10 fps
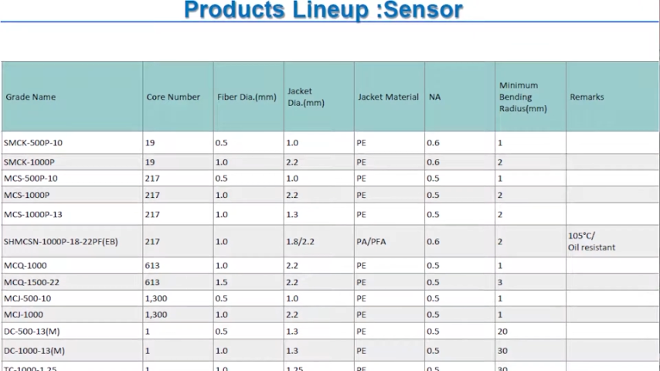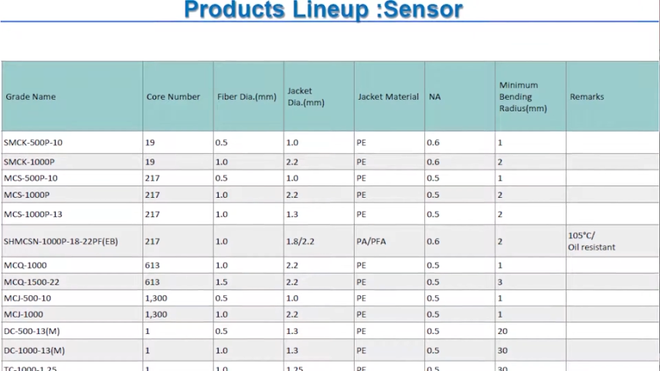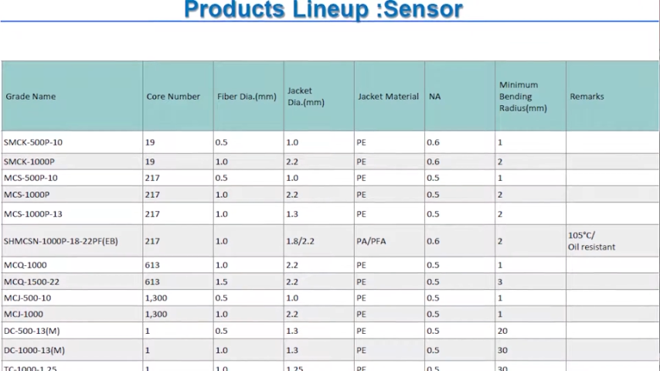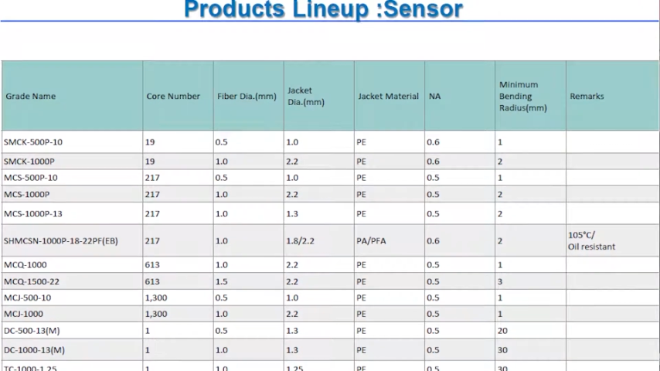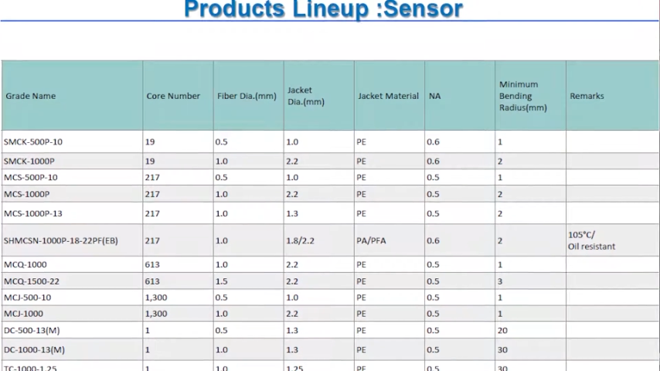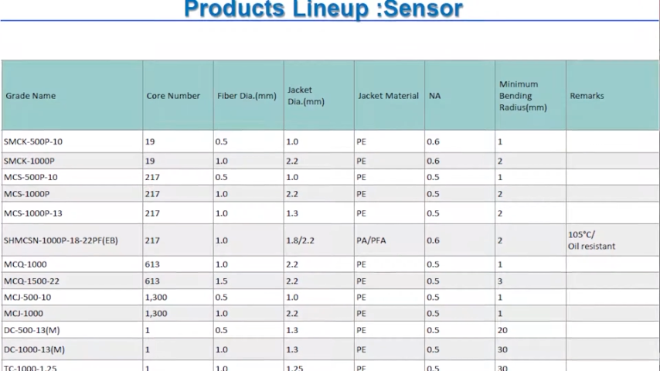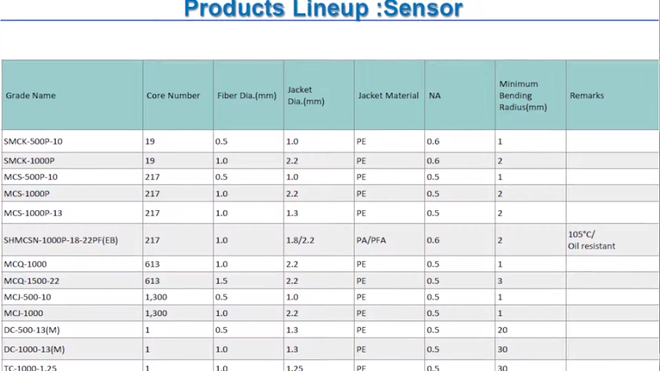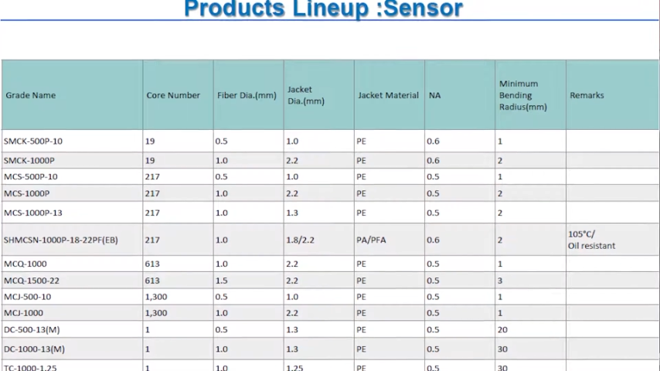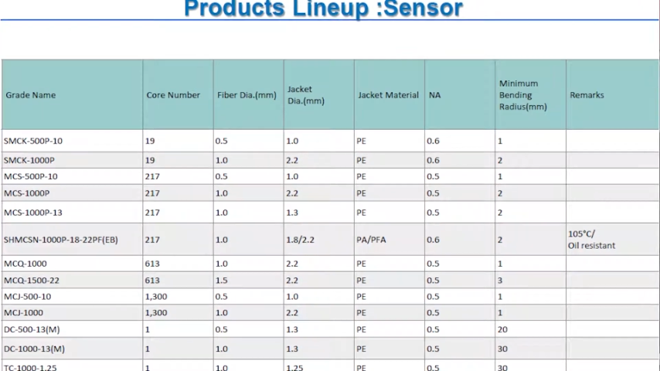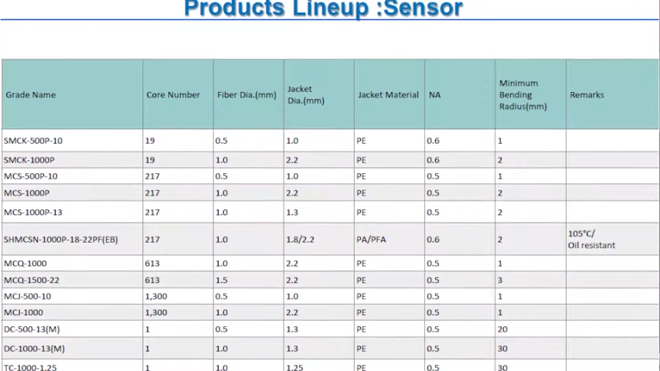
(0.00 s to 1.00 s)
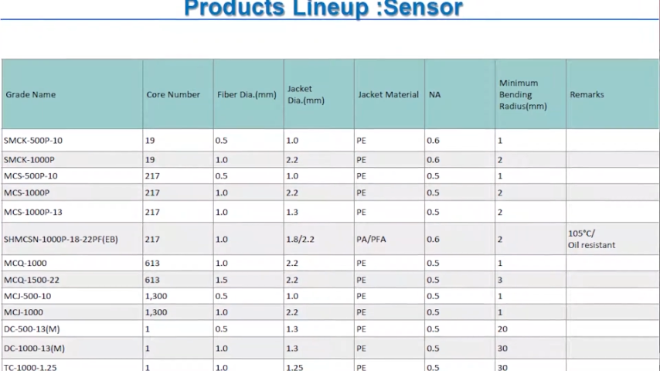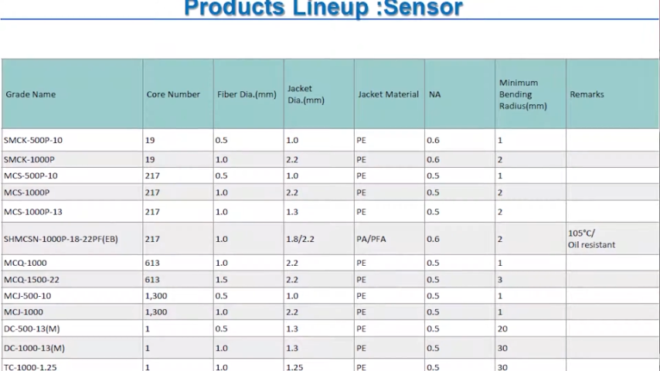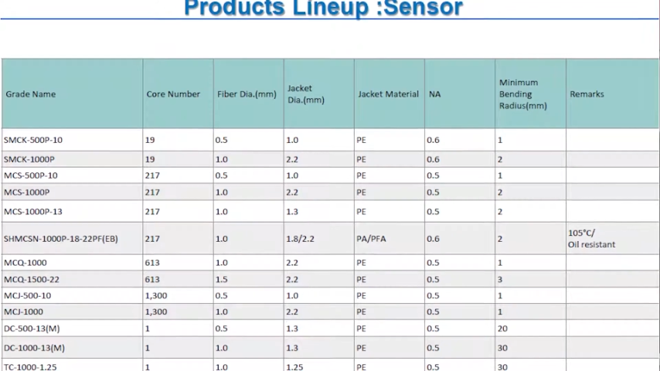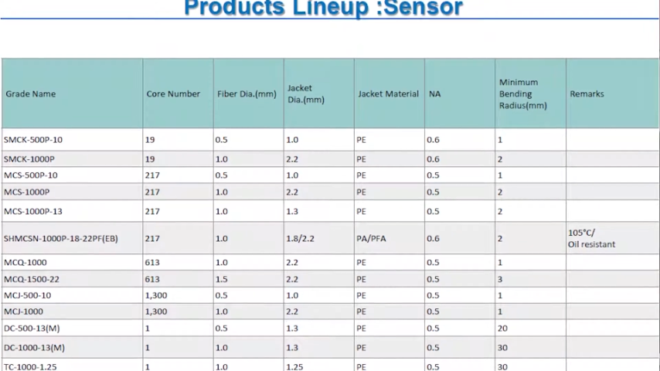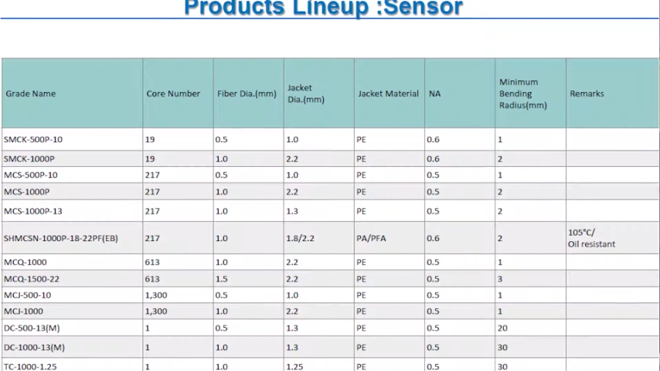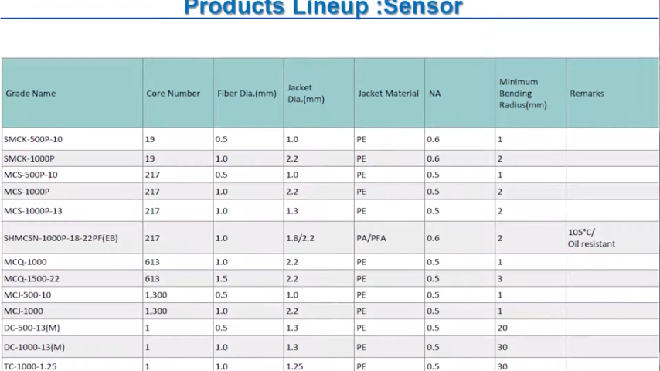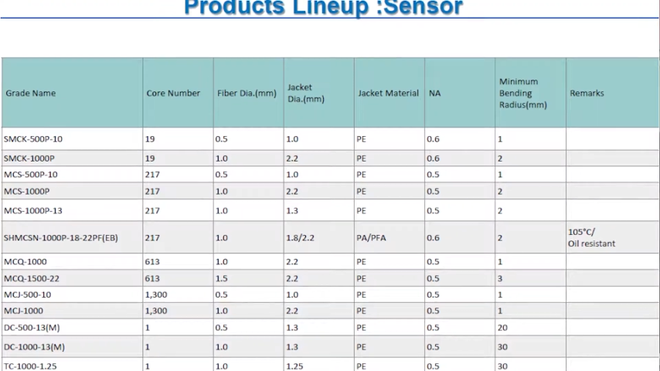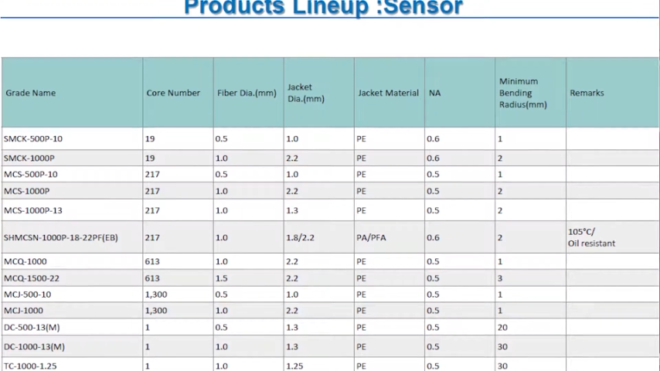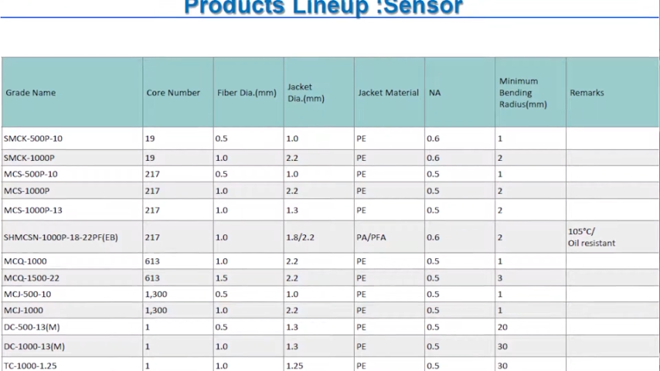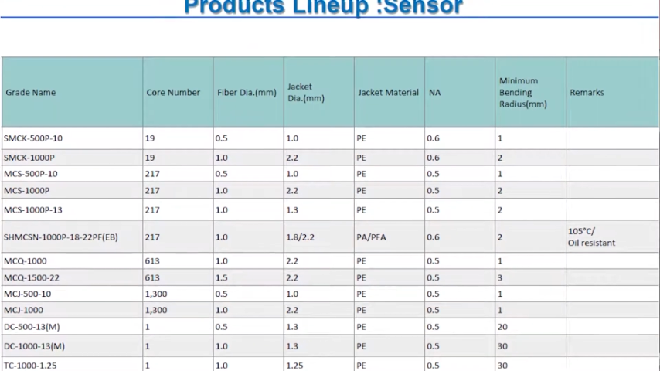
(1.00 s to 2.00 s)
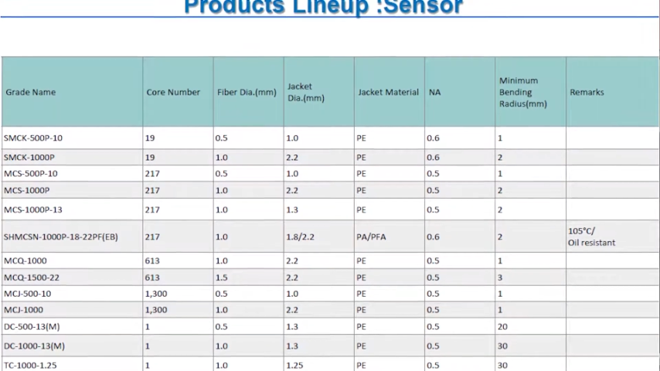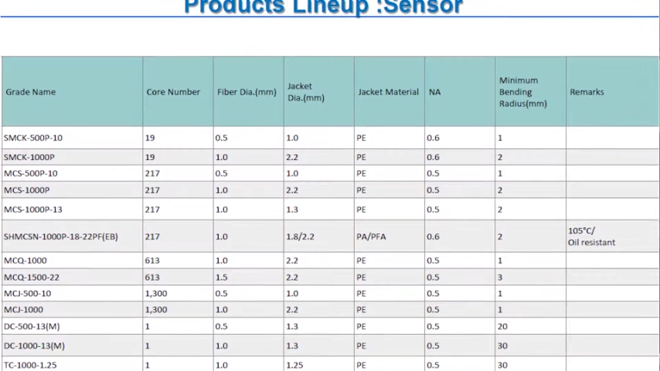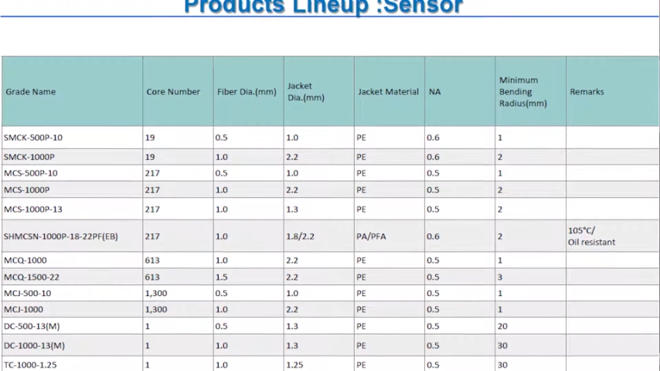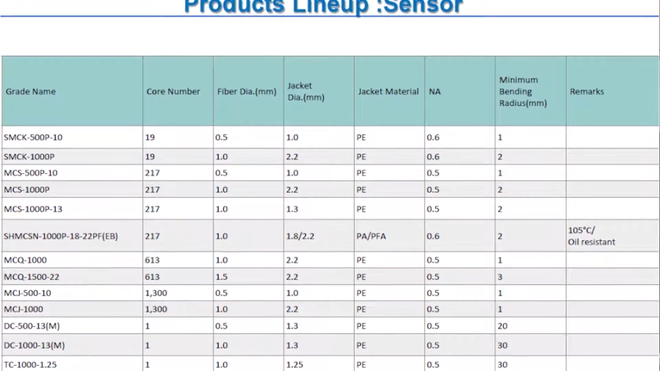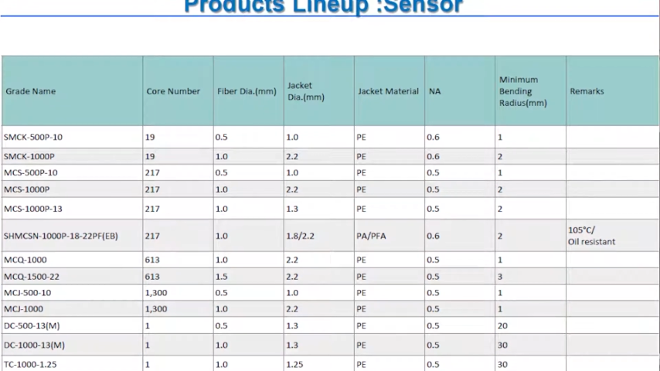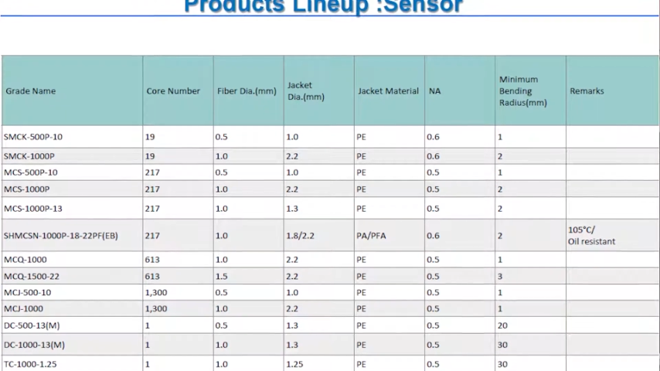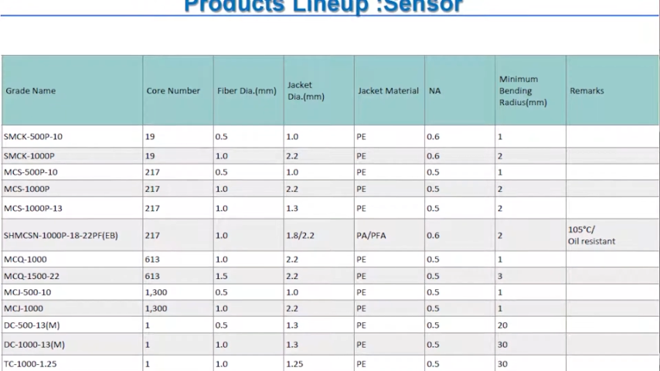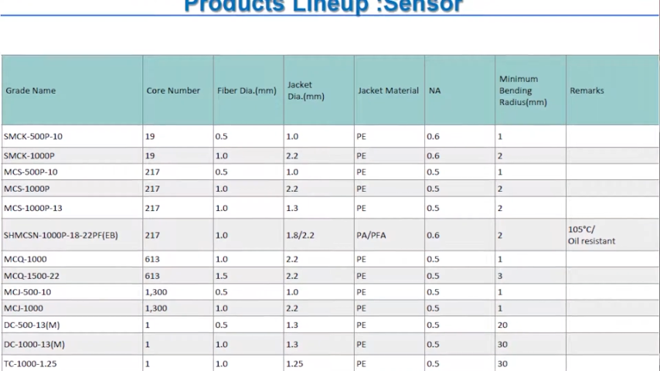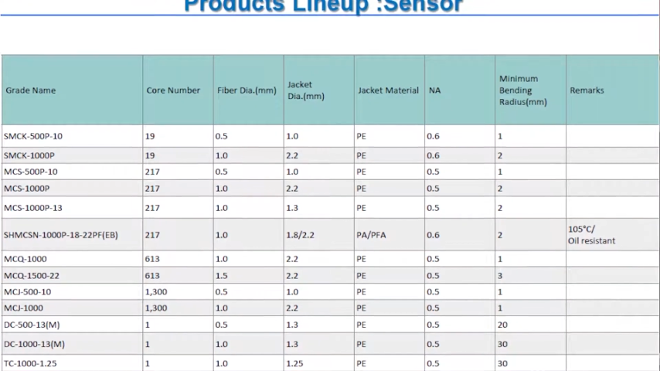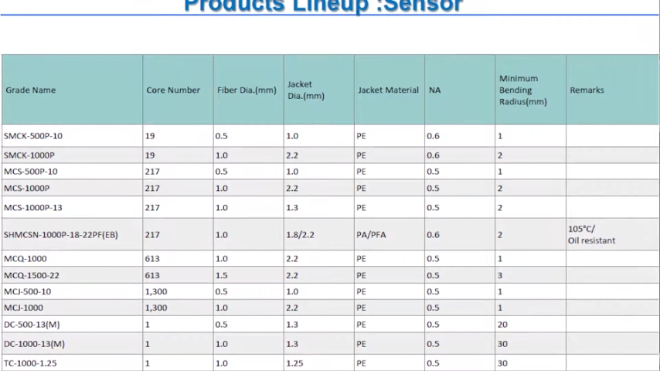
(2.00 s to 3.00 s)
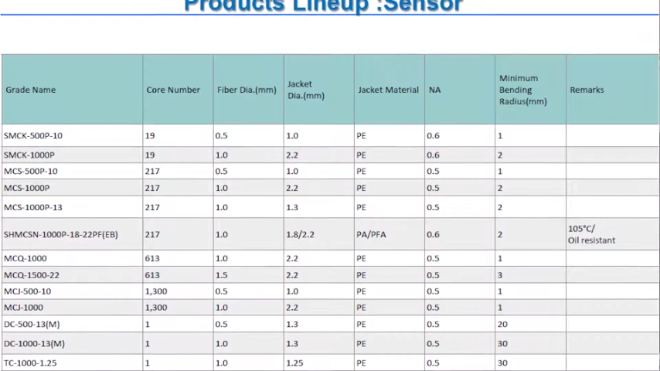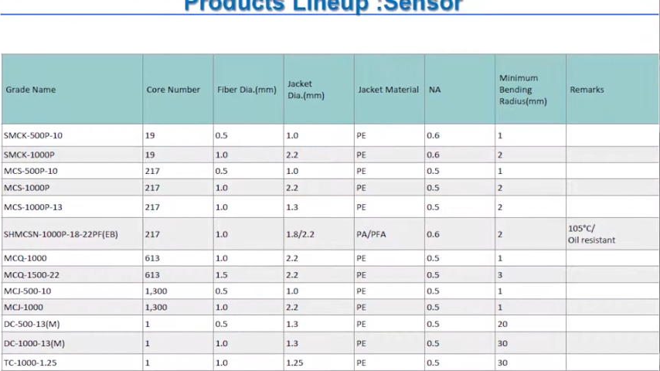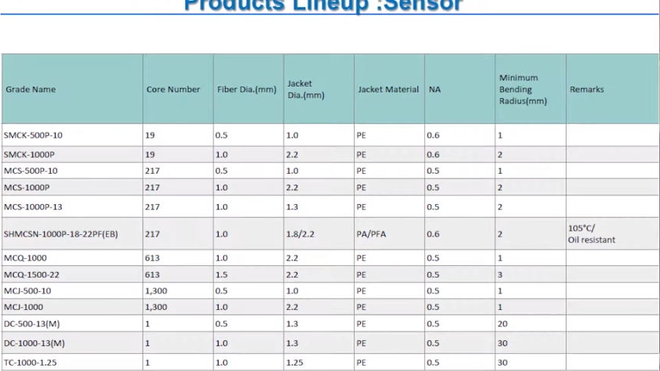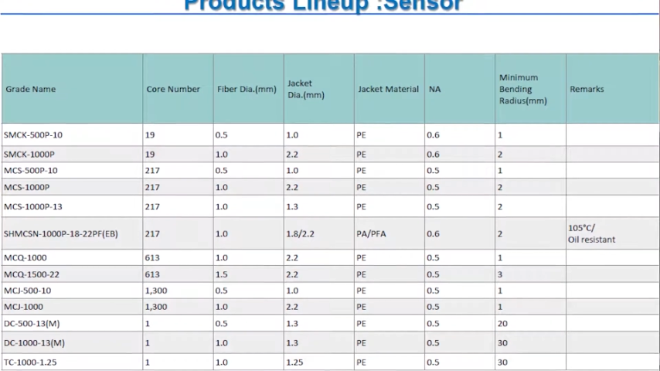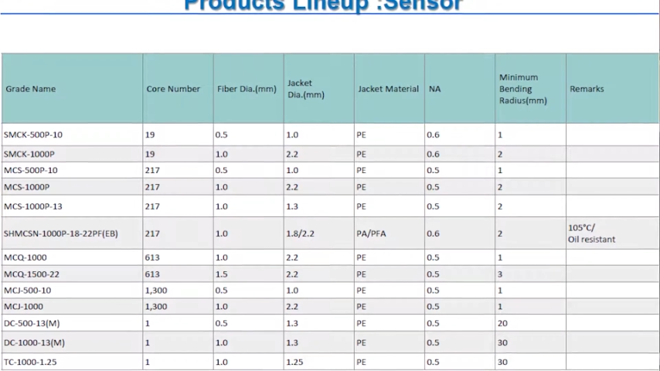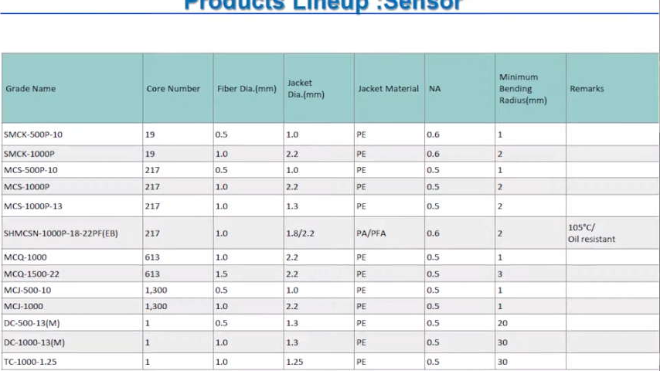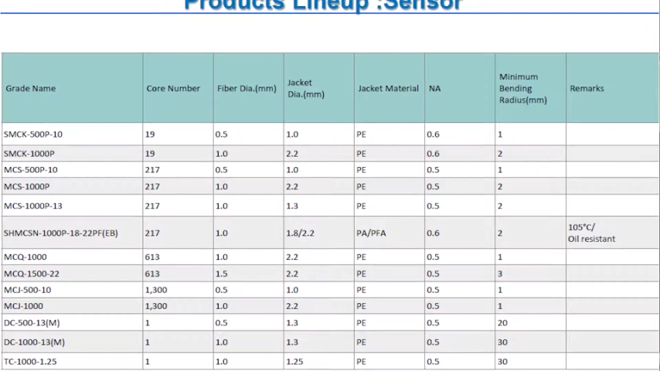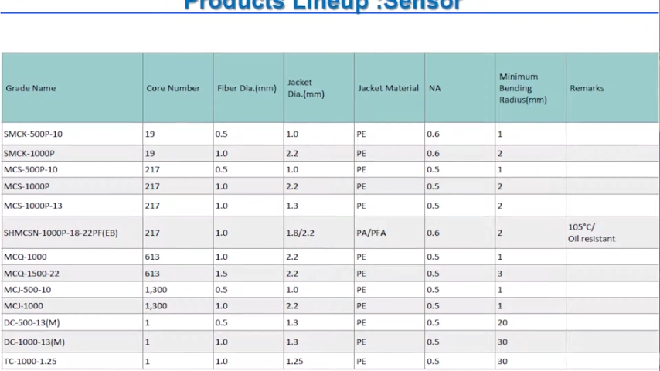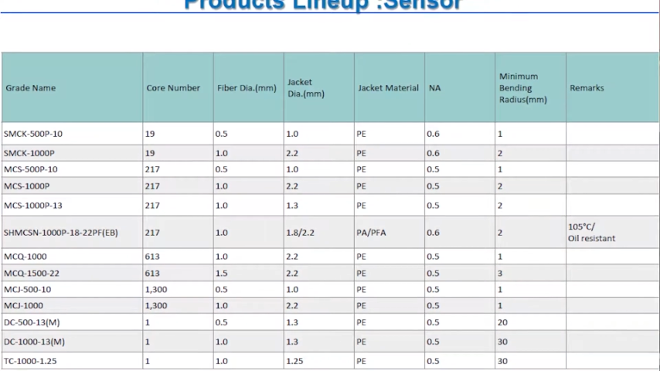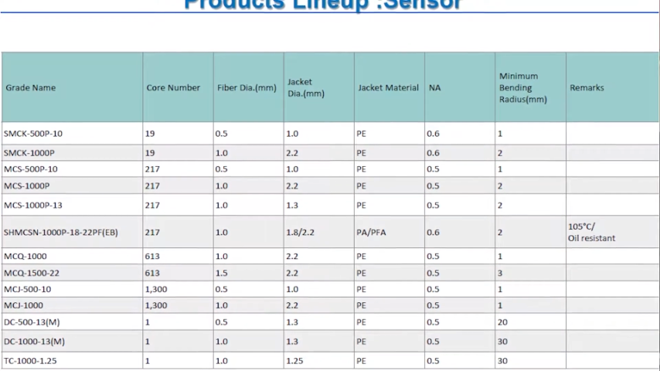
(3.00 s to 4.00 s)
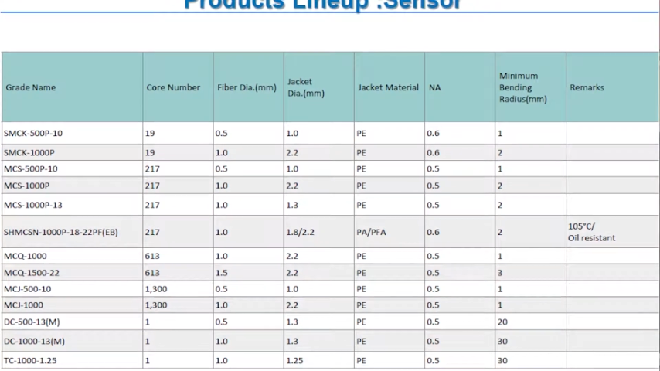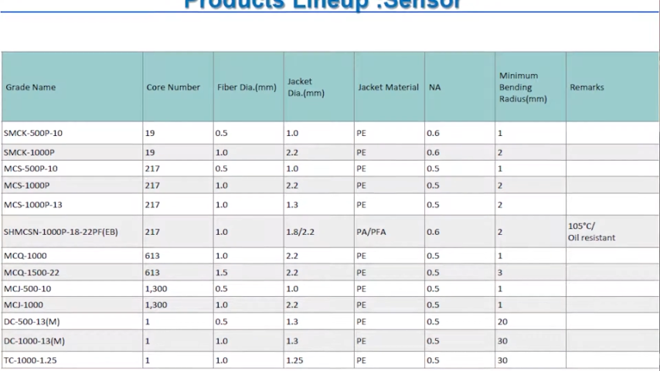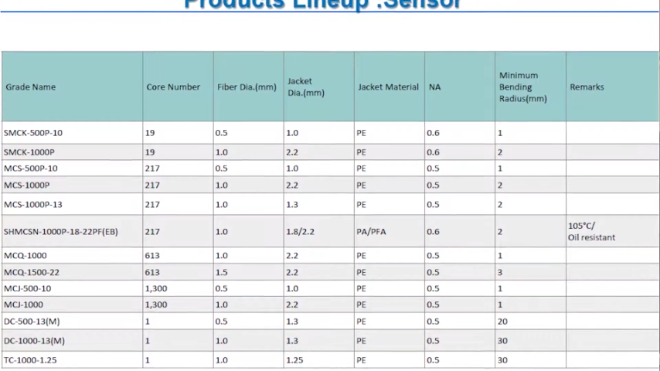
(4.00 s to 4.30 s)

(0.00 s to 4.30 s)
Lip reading: [unreadable: no face in view]